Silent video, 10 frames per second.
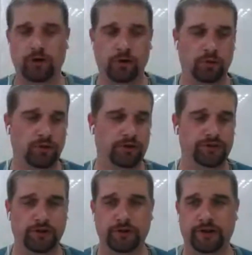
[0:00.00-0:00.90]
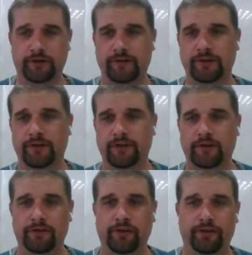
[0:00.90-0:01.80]
or Coke, soda.
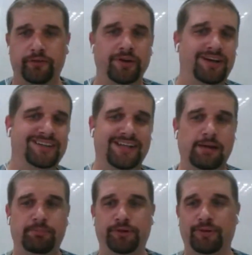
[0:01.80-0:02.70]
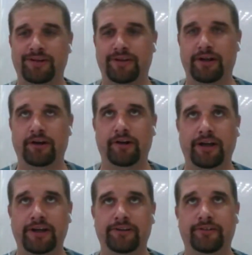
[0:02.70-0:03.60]
Those three examples
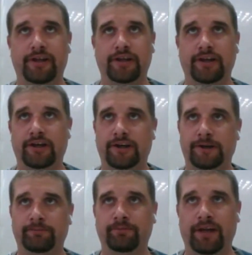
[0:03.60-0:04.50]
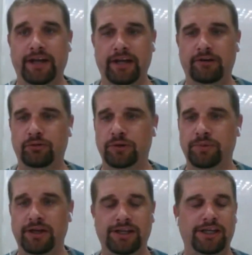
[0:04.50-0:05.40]
right there is like I had
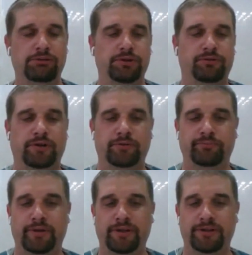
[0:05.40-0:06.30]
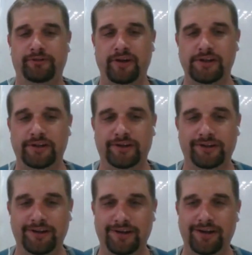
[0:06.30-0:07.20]
a roommate. He was from
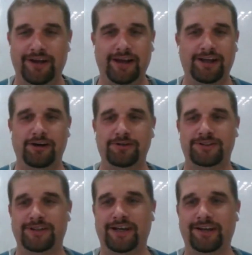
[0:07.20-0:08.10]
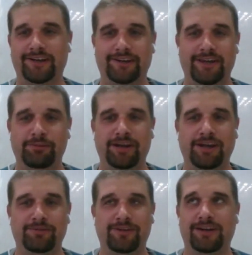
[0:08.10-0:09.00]
Pennsylvania, and he always saying,
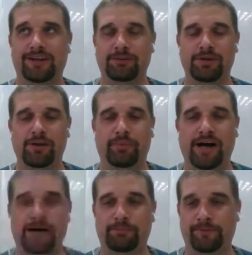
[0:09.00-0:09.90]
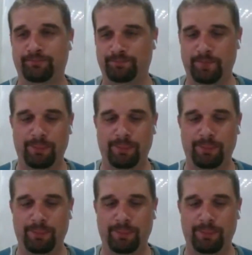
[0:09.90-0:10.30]
give me a pop."